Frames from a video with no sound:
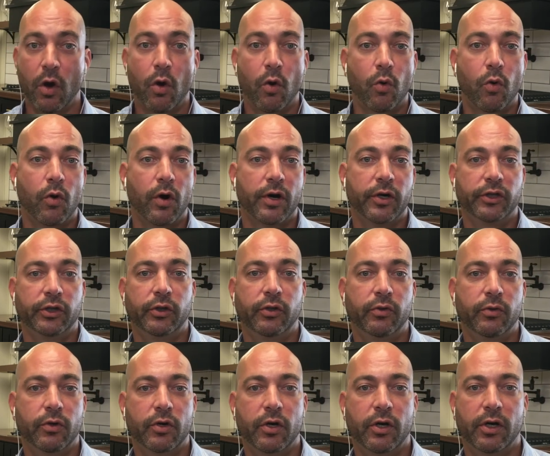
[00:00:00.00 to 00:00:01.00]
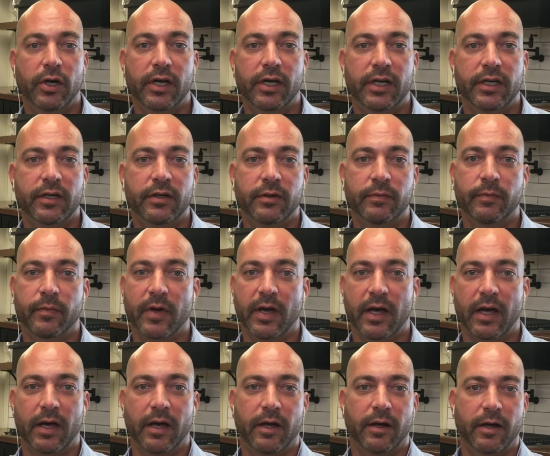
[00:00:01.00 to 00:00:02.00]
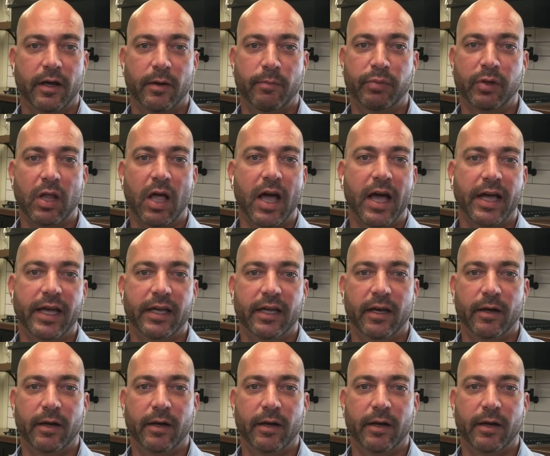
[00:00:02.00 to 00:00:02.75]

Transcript: or you could apply